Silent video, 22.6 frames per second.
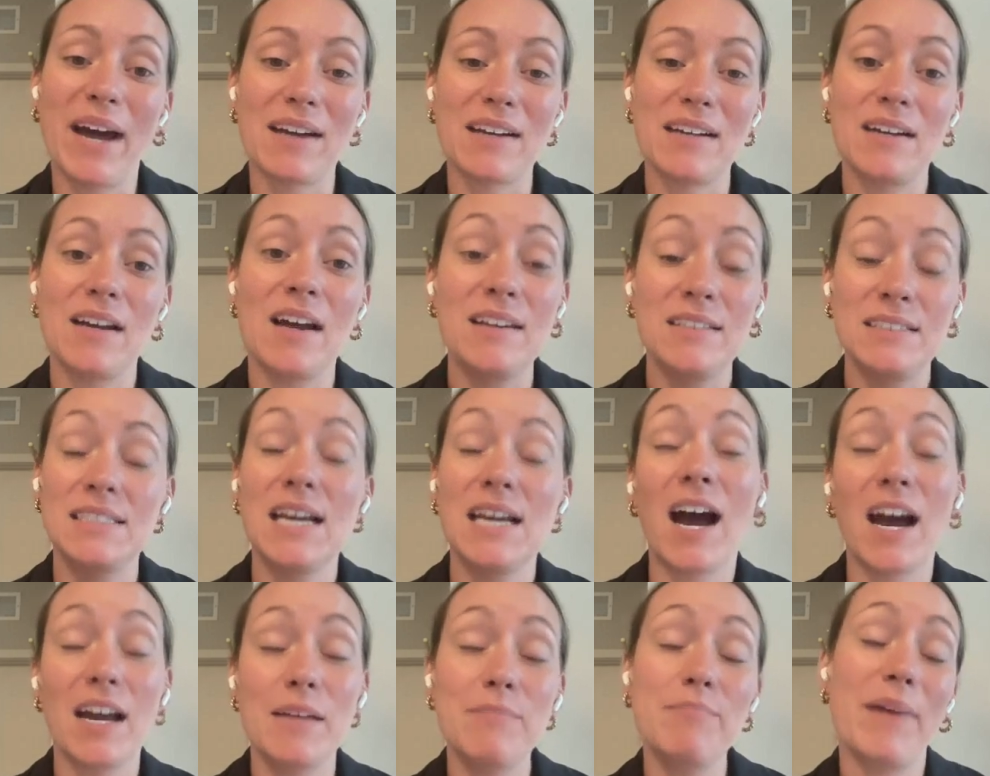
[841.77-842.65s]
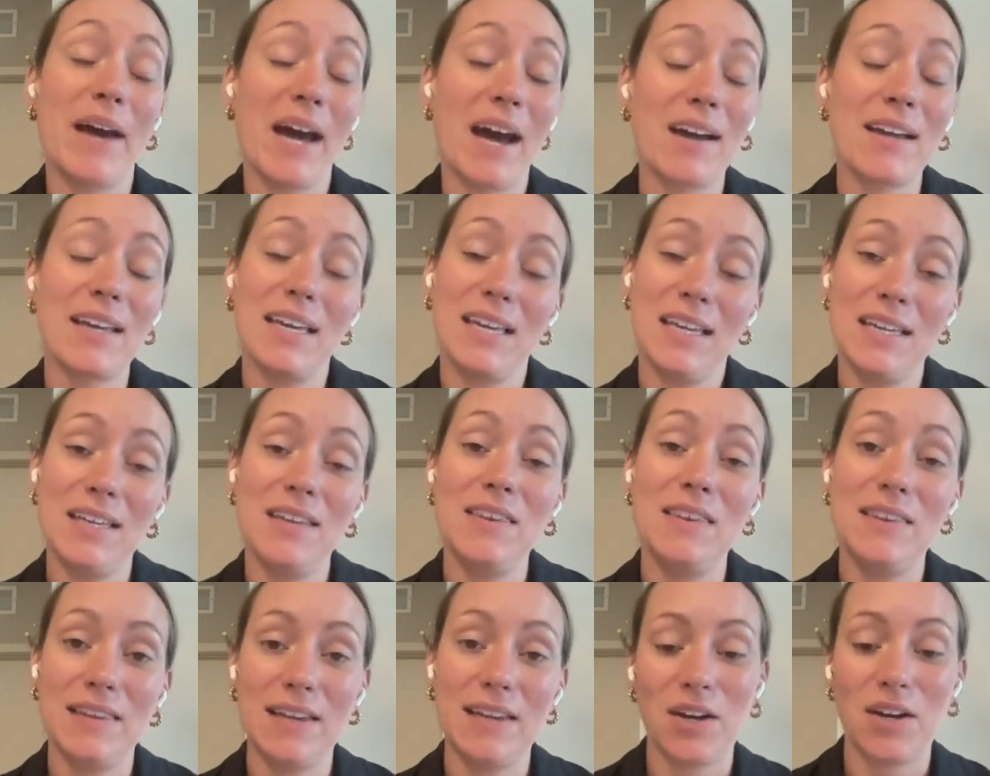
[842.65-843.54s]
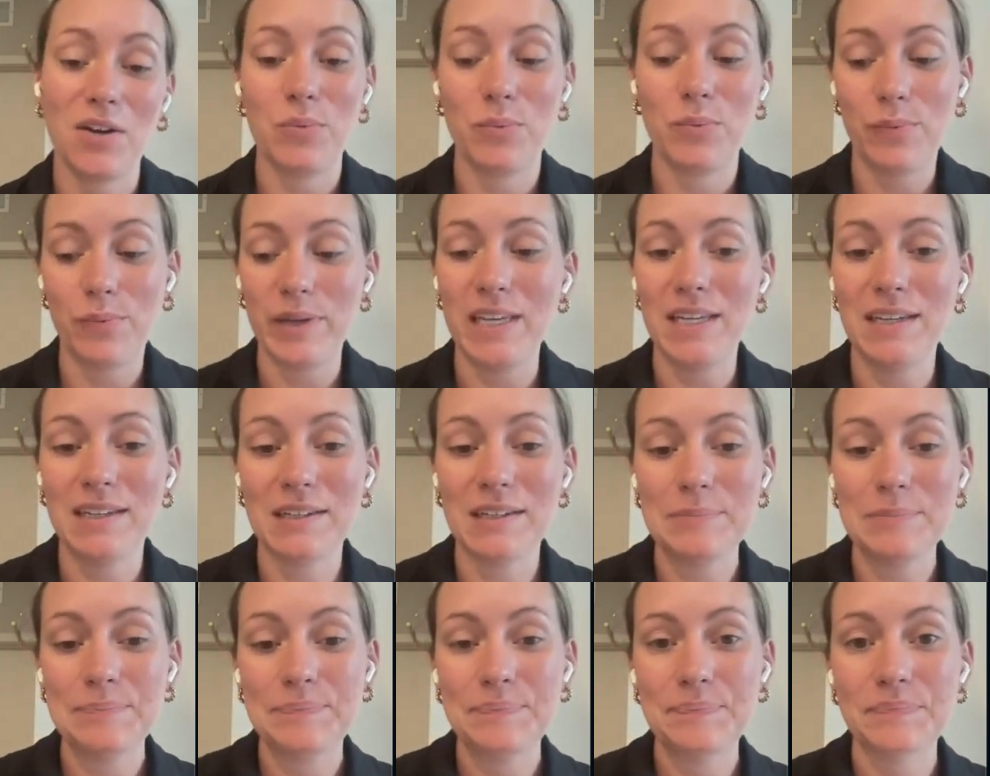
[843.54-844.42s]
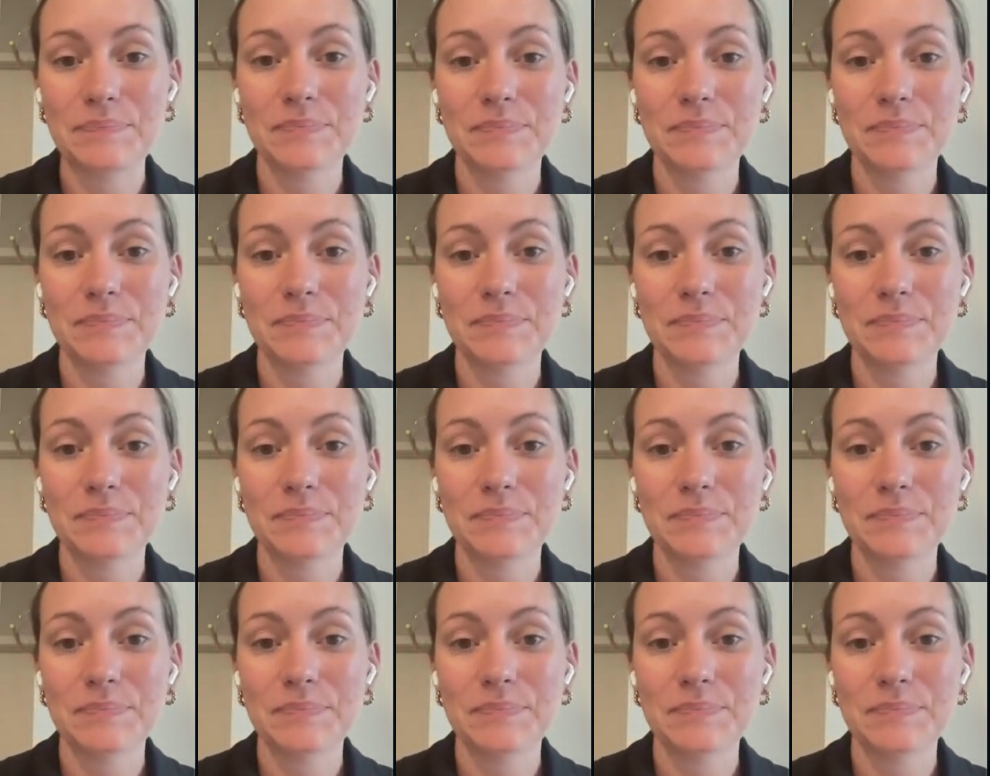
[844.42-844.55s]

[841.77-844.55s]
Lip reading: lot of time back in their week.